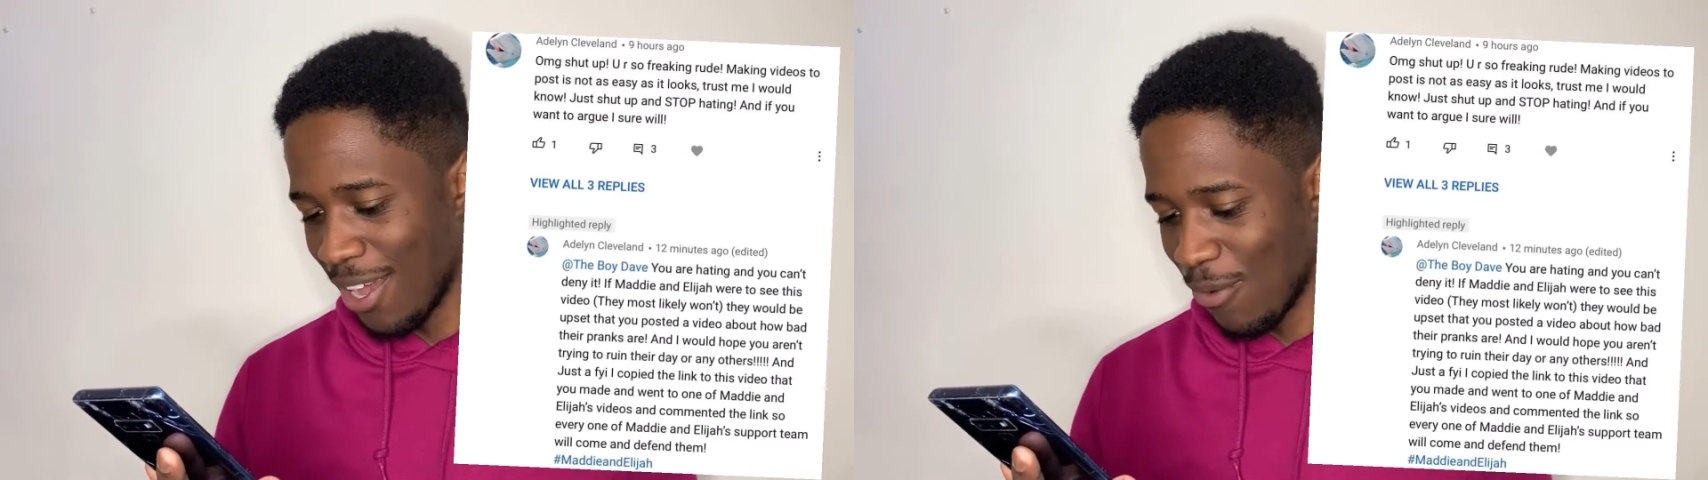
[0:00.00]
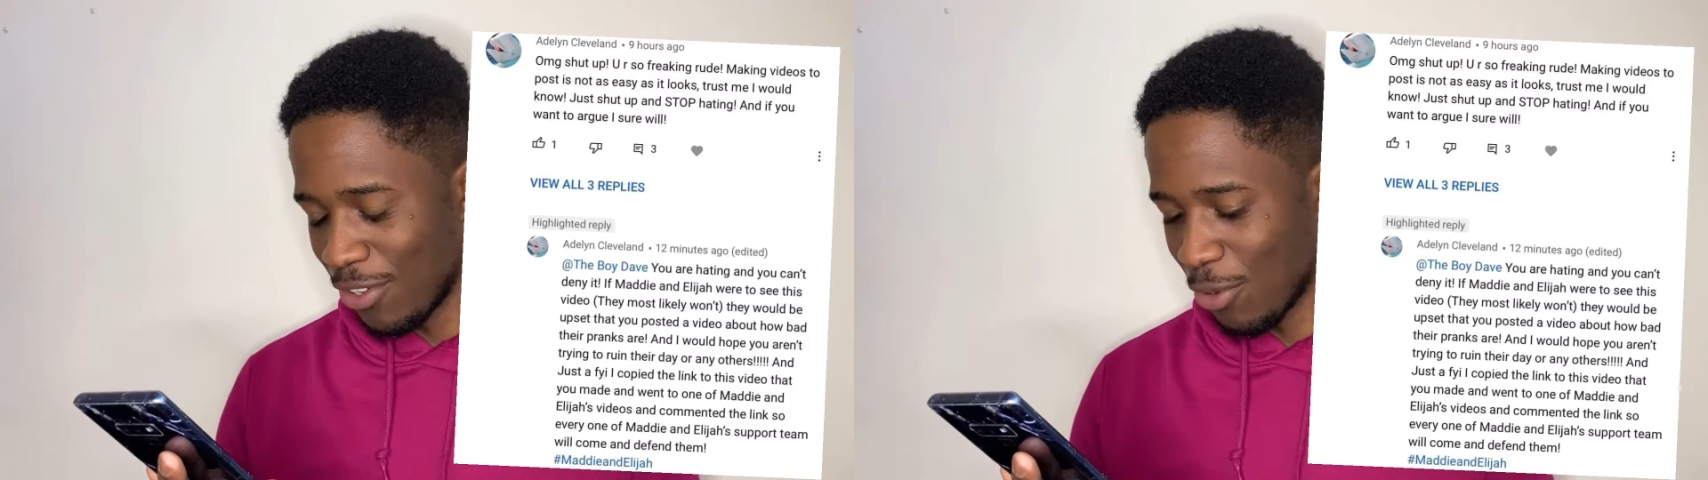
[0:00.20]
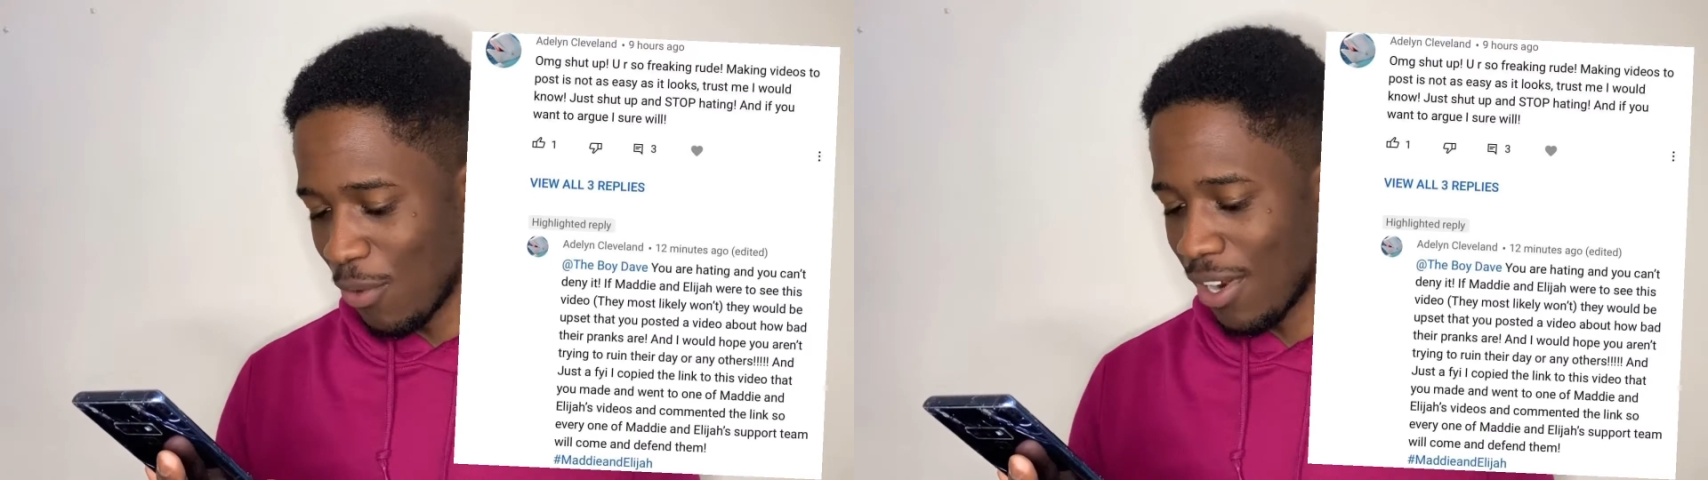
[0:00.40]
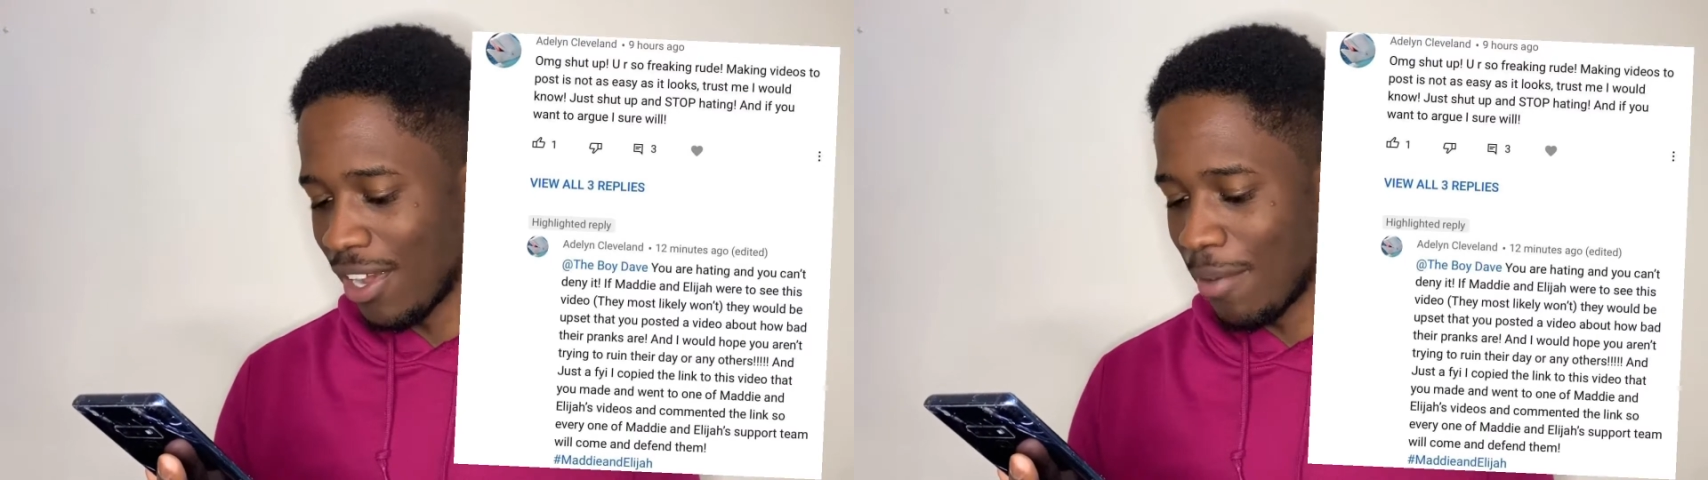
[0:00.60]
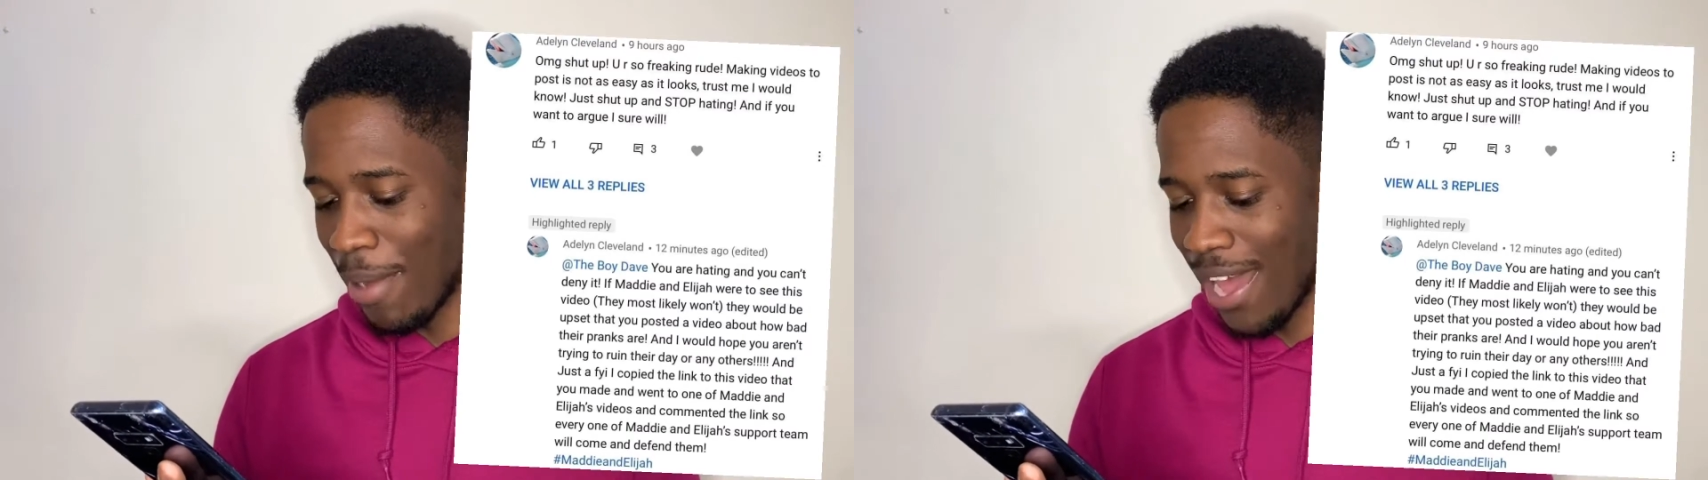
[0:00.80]
and went to one
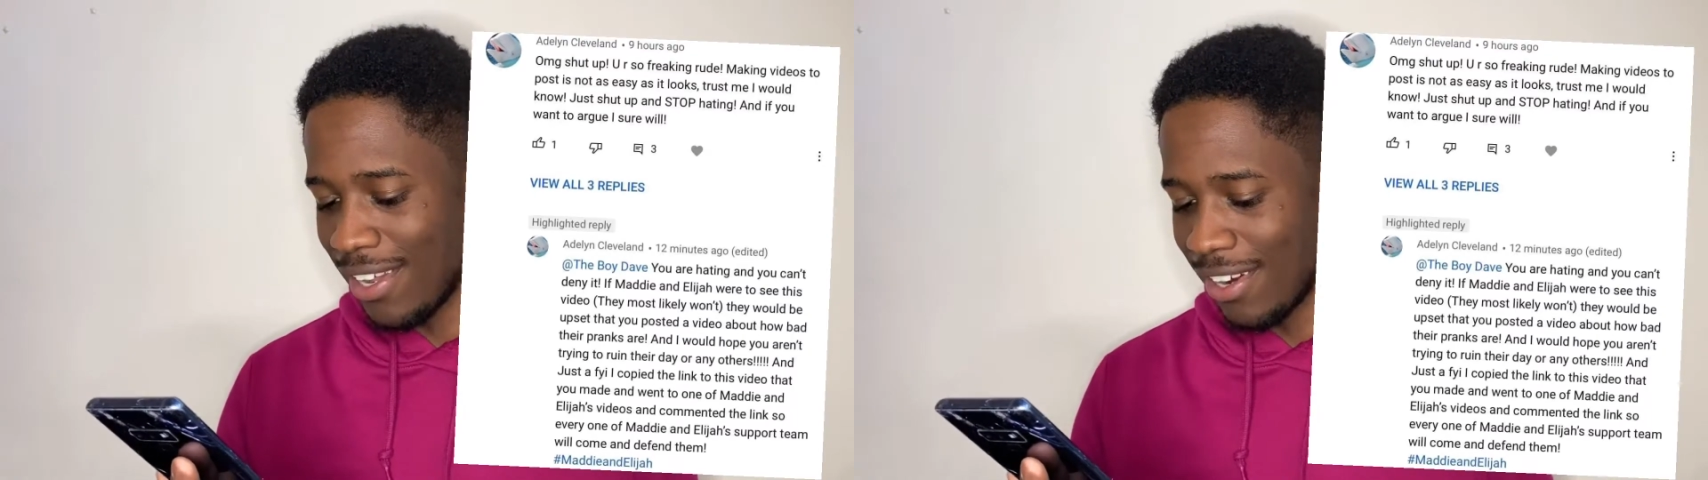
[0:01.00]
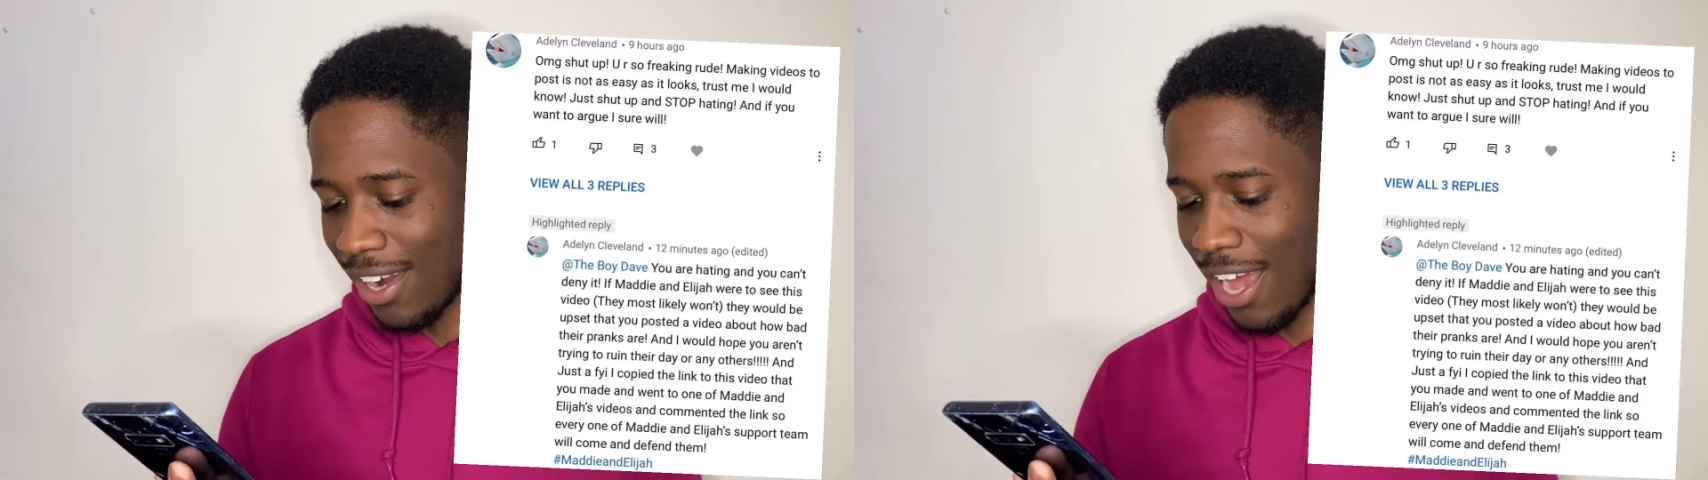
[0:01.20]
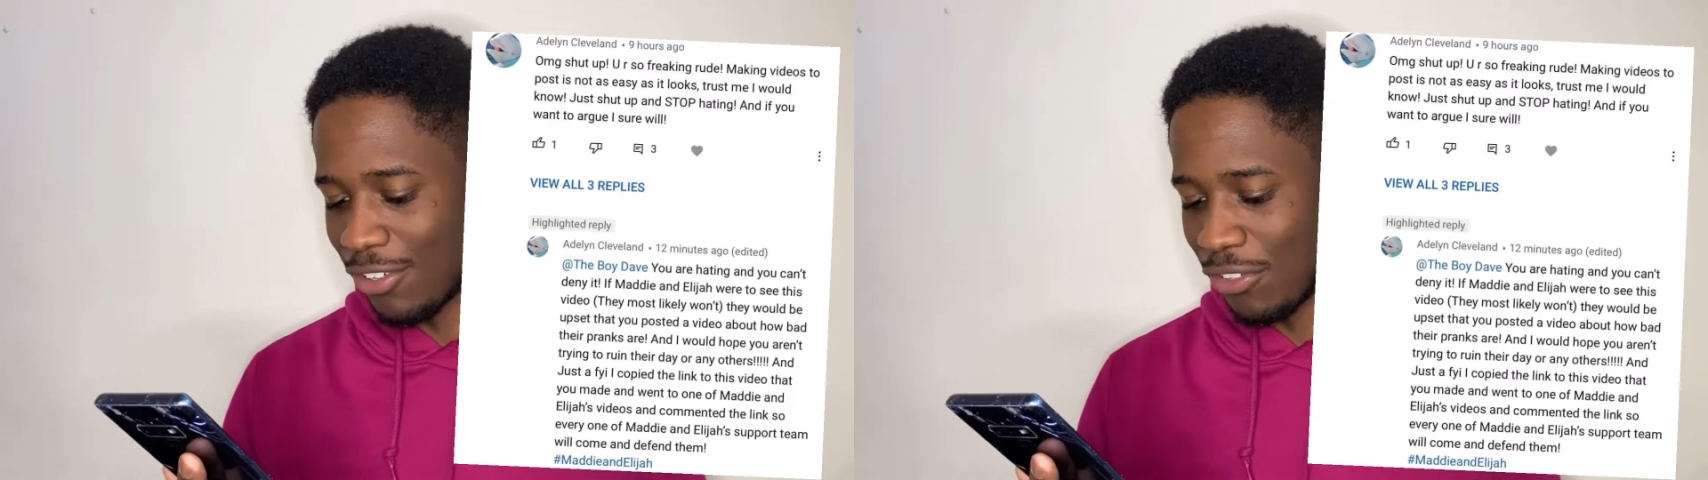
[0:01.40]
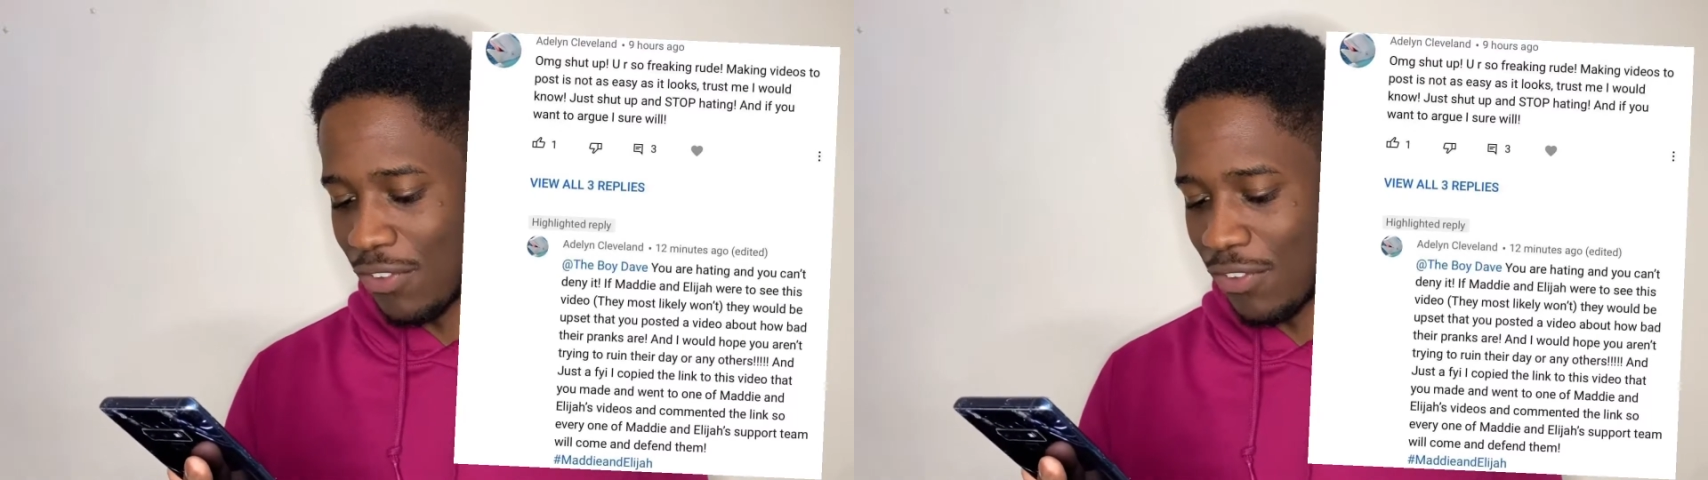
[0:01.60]
of Maddie and Elijah's